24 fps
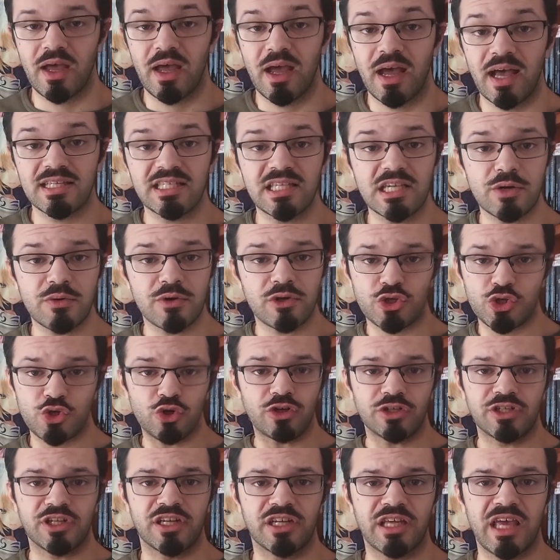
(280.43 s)
A secret
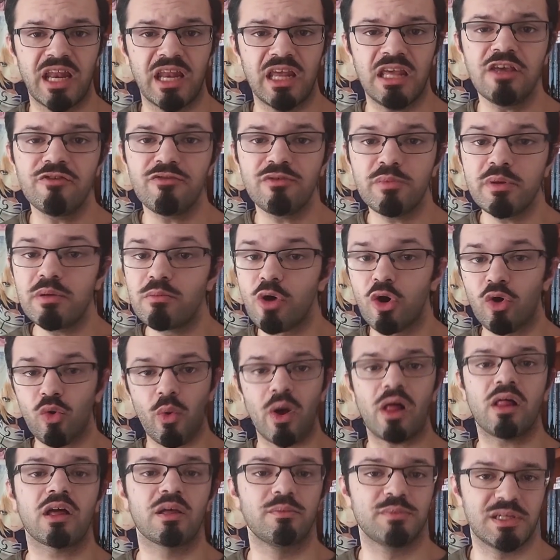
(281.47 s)
shortcut can even be more
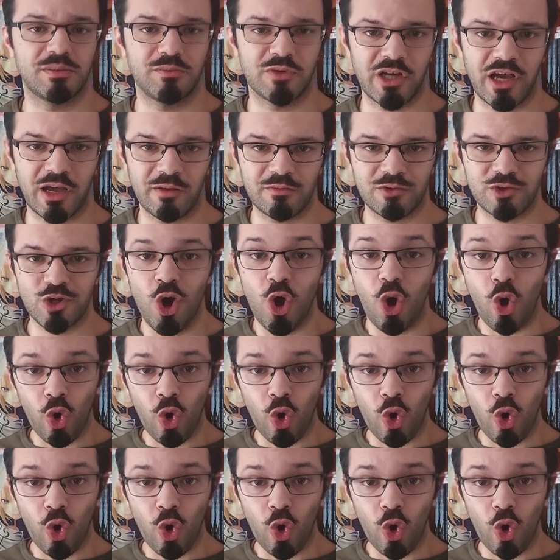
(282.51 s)
welcome sometimes,